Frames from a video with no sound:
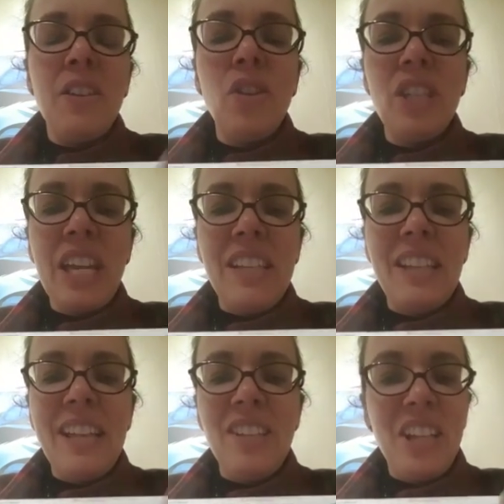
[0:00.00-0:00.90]
Your
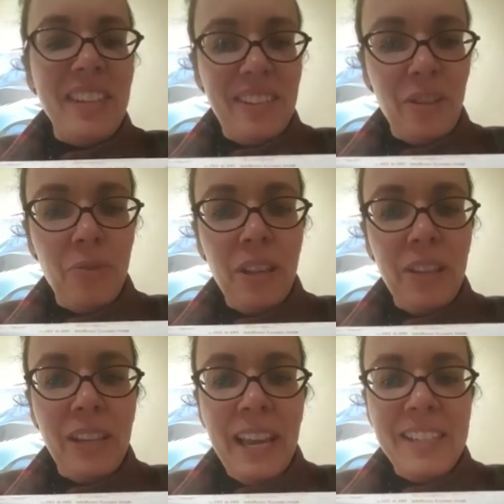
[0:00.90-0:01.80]
last chance to
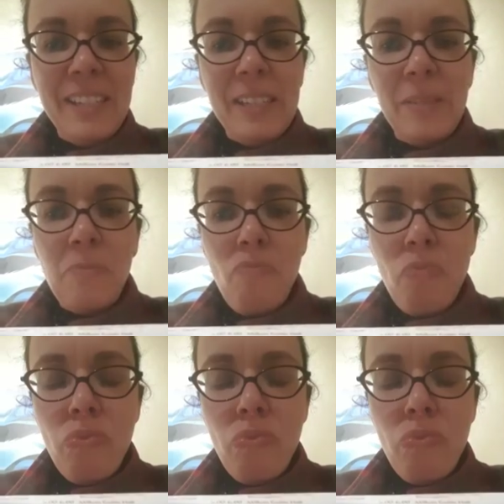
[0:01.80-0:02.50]
grill the candidates.